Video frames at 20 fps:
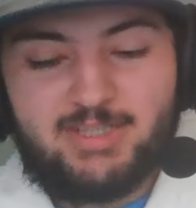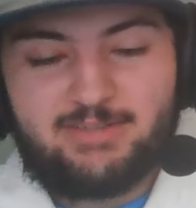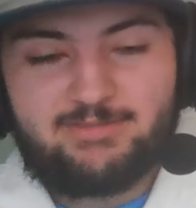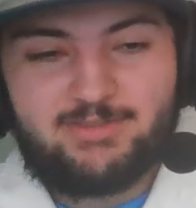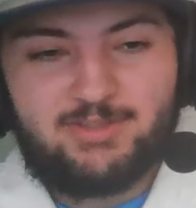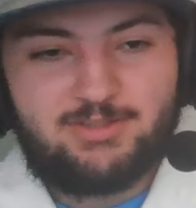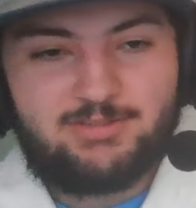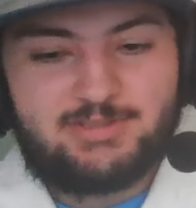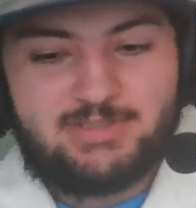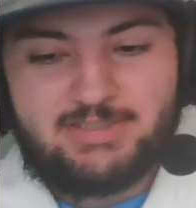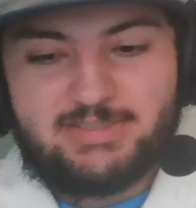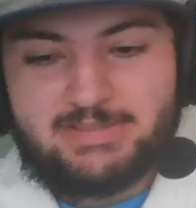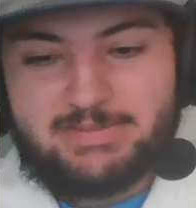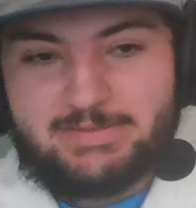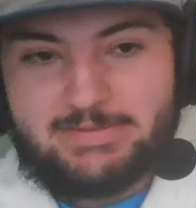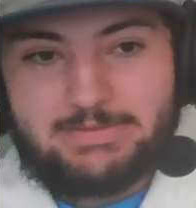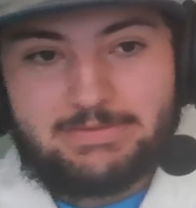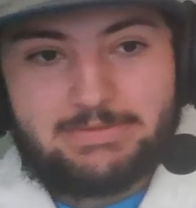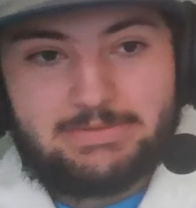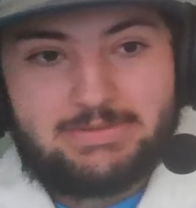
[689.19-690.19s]

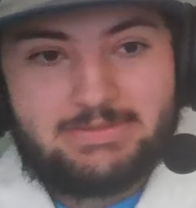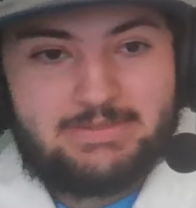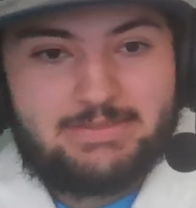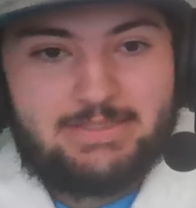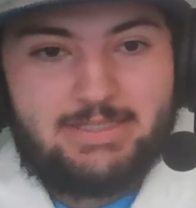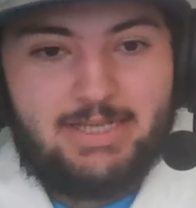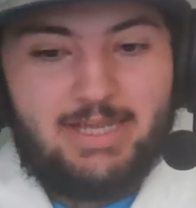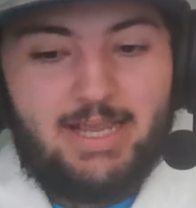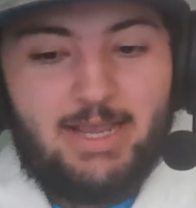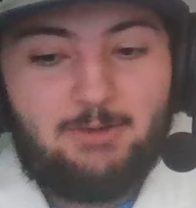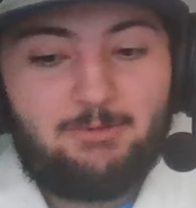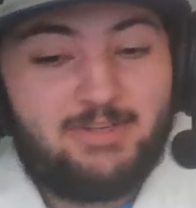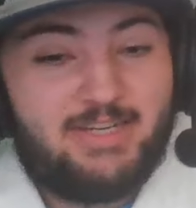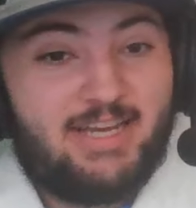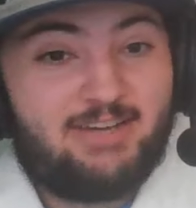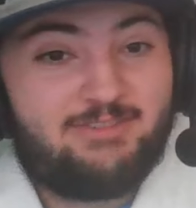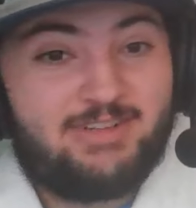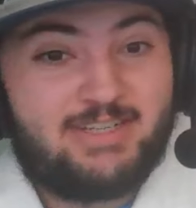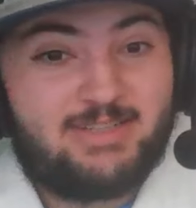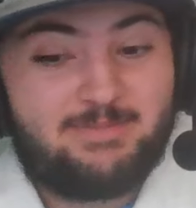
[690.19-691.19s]
Typhlosion would
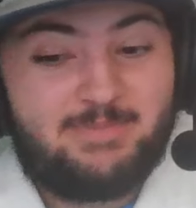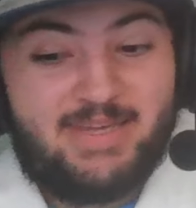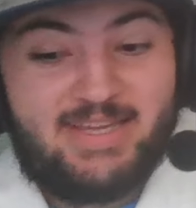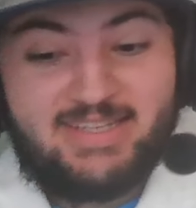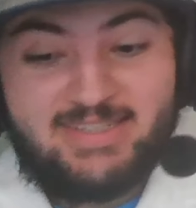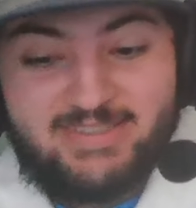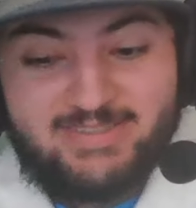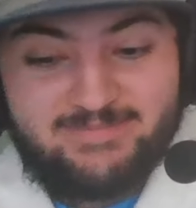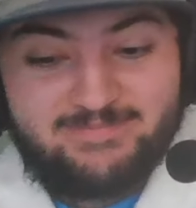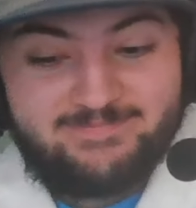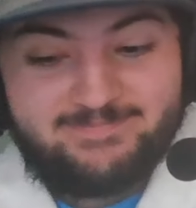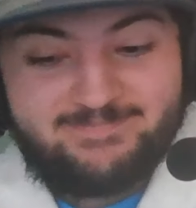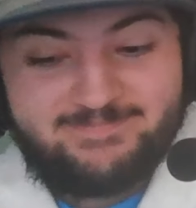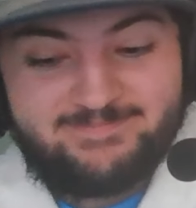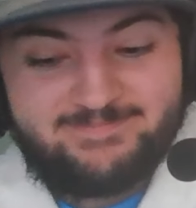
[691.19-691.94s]
not recommend